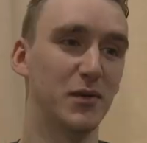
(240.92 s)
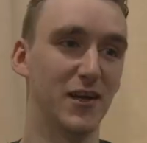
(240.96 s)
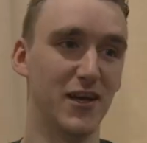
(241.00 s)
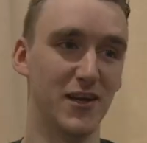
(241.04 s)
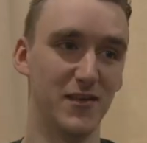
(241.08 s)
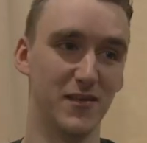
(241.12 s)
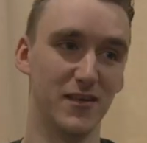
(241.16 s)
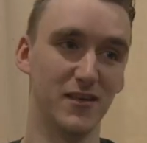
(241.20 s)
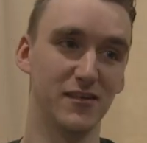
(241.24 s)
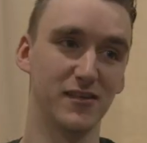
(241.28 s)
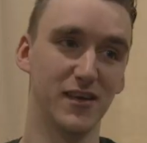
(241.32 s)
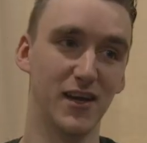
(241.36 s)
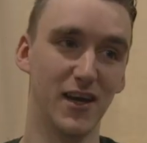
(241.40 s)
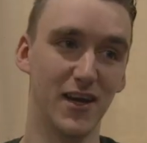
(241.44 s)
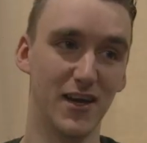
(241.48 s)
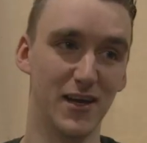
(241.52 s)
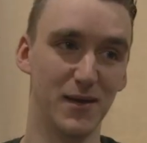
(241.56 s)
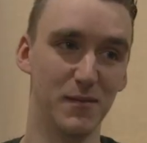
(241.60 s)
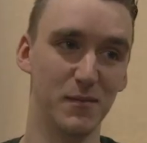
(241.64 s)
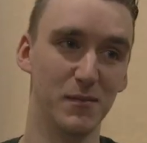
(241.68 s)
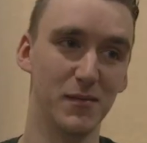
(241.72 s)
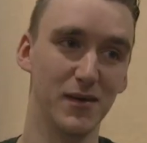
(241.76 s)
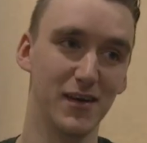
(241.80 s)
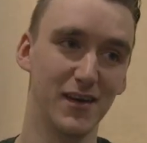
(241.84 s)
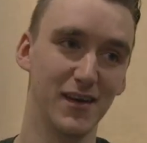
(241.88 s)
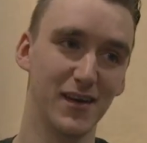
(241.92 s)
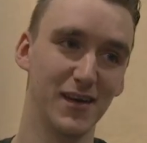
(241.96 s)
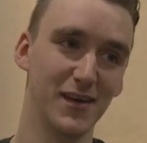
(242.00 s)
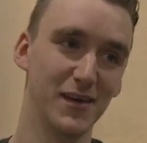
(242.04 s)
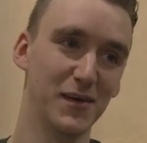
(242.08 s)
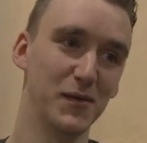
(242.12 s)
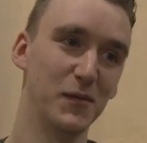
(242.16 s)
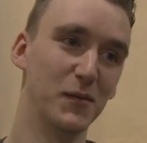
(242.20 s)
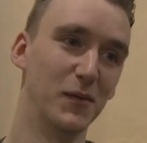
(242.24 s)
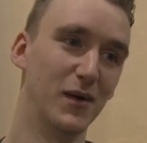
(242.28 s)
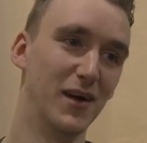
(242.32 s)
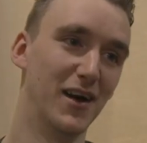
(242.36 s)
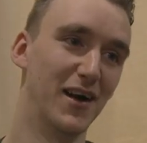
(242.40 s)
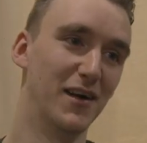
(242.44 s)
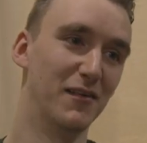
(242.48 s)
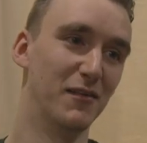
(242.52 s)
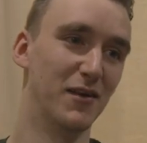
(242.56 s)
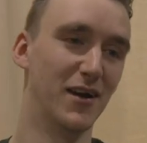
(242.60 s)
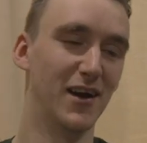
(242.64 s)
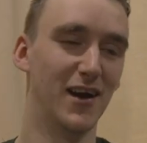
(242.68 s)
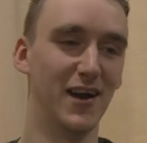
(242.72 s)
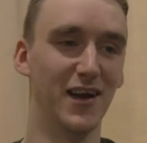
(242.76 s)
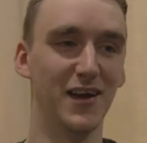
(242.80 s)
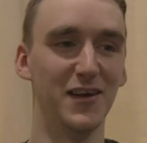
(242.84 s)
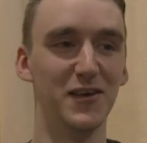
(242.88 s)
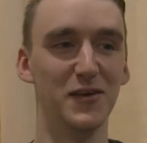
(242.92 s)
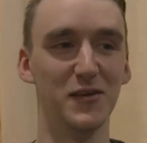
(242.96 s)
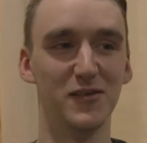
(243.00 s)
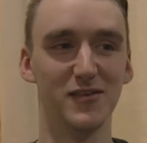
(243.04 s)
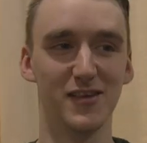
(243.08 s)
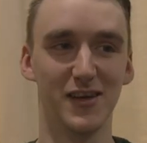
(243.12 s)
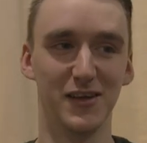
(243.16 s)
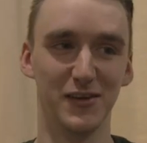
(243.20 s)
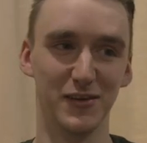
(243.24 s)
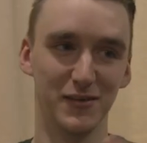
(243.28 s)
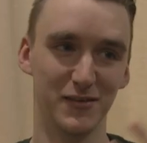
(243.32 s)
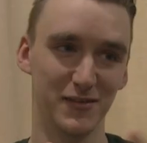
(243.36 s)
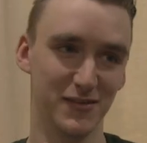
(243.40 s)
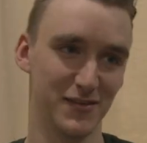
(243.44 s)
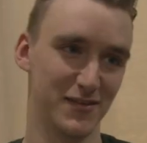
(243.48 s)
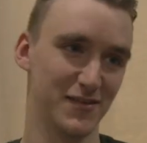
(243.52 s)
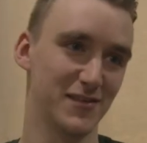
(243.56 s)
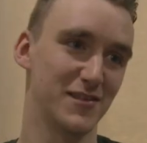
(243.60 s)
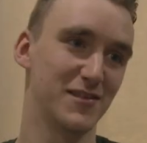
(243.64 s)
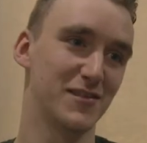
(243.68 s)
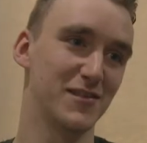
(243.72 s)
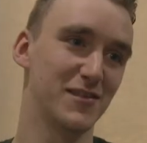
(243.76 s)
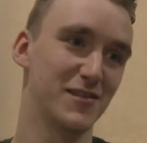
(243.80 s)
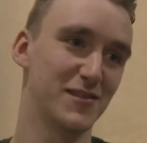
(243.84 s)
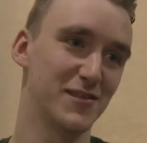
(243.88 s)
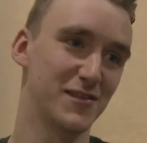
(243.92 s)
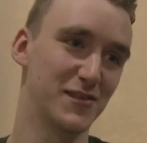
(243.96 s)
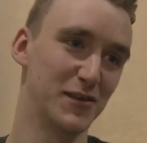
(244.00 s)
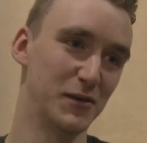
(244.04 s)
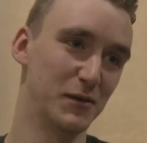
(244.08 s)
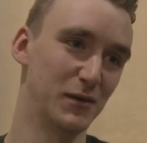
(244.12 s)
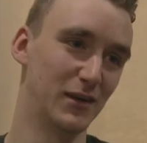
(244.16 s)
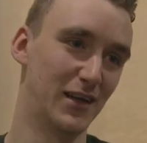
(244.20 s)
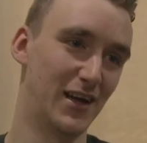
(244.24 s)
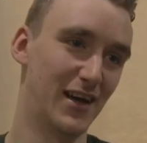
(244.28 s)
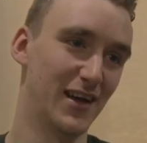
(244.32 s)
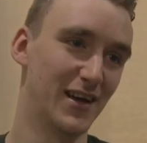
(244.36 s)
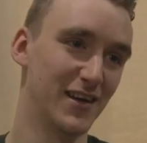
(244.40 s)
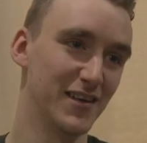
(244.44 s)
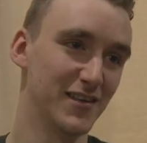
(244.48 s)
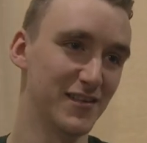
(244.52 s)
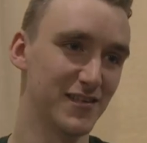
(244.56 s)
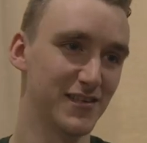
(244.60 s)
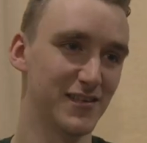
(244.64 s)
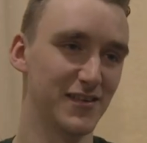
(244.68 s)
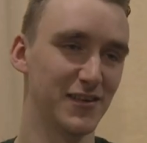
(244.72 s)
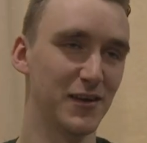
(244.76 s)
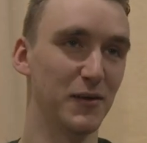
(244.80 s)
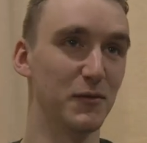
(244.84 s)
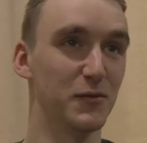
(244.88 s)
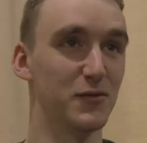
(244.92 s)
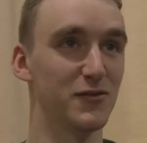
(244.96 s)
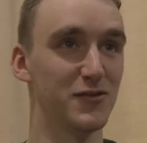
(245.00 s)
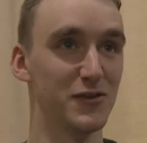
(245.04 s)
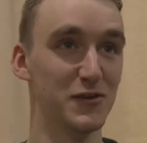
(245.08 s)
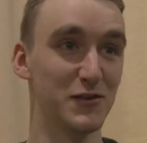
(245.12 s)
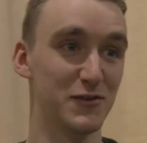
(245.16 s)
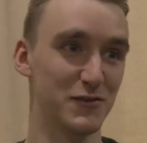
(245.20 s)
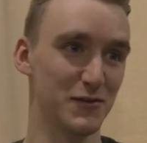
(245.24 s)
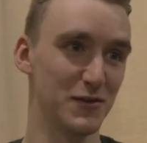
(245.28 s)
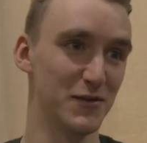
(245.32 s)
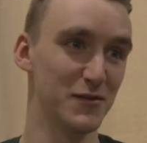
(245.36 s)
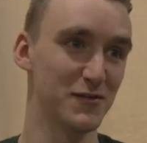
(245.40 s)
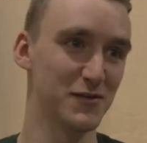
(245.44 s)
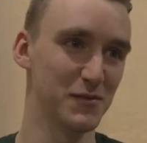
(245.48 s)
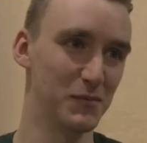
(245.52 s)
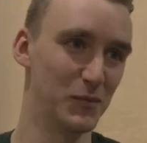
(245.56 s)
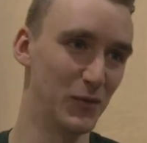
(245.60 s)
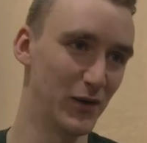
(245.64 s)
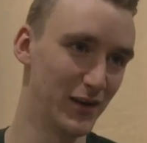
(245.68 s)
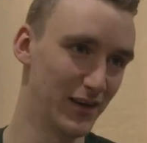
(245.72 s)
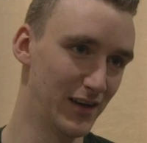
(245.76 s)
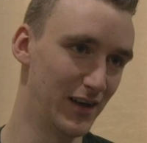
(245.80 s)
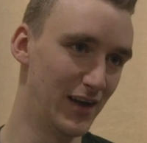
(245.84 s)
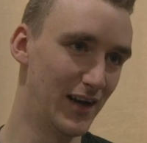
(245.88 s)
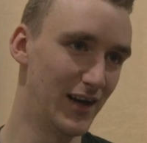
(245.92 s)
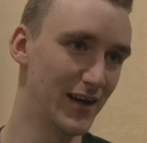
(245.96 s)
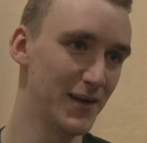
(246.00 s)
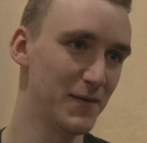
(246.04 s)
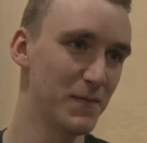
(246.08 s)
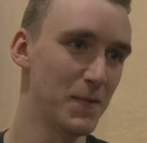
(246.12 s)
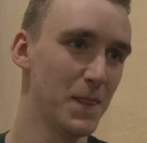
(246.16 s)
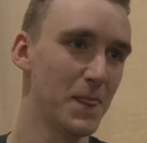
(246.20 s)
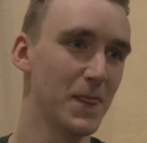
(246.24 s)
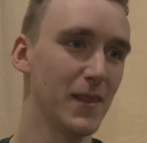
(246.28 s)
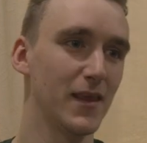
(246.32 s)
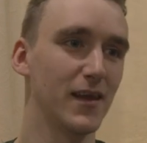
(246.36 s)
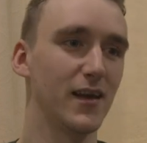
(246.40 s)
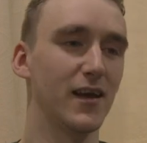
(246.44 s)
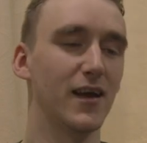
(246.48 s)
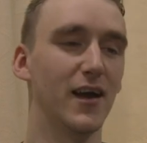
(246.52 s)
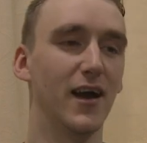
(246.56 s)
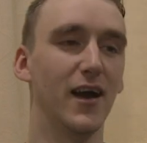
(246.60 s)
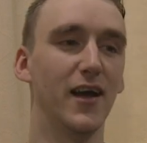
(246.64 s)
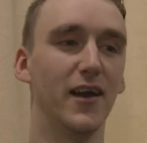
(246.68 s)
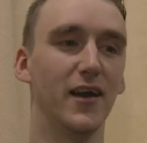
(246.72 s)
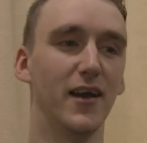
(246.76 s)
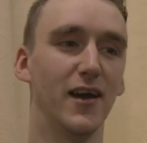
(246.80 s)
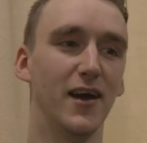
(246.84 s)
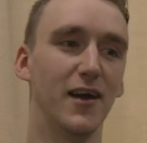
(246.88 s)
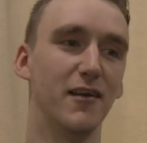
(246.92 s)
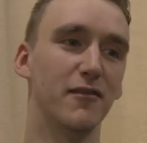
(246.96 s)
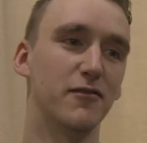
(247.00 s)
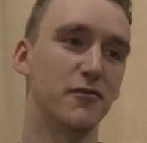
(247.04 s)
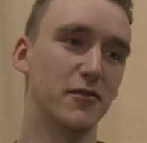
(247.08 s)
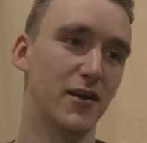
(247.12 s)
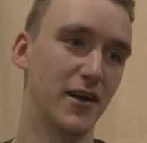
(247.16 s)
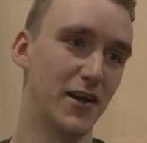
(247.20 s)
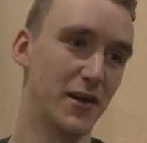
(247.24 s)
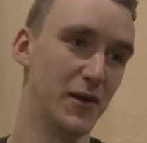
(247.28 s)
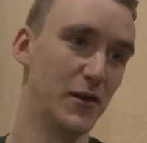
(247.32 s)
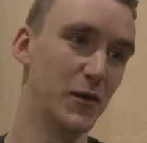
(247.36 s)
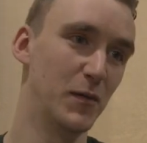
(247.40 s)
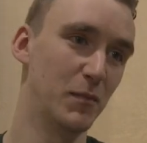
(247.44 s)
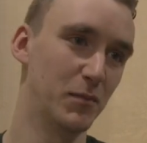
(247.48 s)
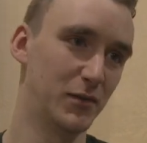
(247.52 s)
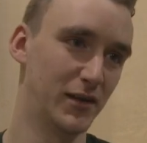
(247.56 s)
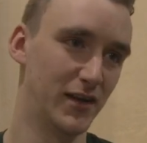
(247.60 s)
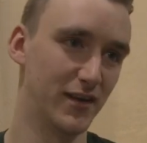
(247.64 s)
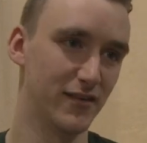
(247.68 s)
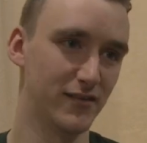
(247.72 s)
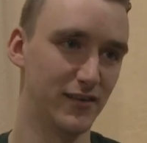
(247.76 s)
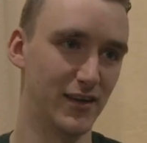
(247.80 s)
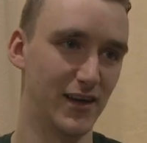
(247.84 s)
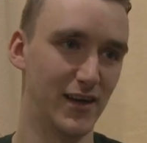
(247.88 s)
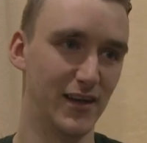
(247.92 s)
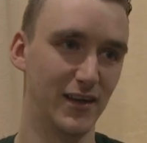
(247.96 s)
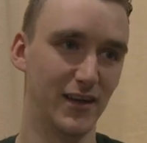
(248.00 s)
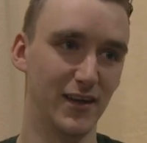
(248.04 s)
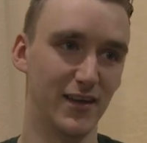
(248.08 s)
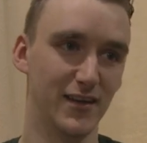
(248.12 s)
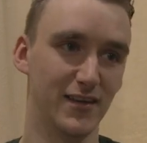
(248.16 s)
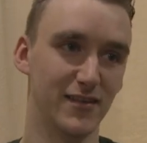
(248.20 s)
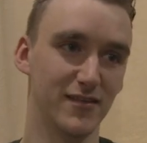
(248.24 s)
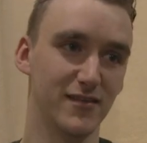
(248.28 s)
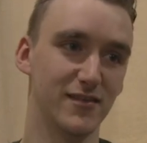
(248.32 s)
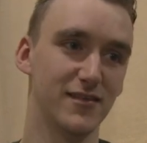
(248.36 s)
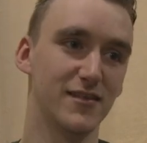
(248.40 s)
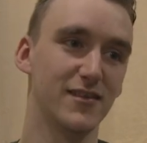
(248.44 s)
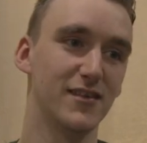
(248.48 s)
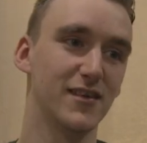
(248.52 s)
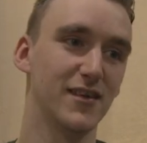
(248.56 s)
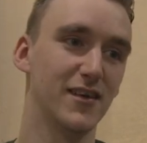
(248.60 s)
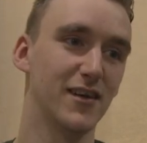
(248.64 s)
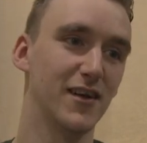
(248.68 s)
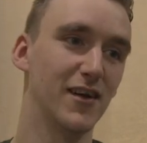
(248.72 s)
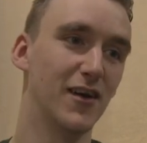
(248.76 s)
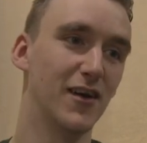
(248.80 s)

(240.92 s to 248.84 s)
playing this game where you tell two truths and one lie, and Freya, who plays Lila, is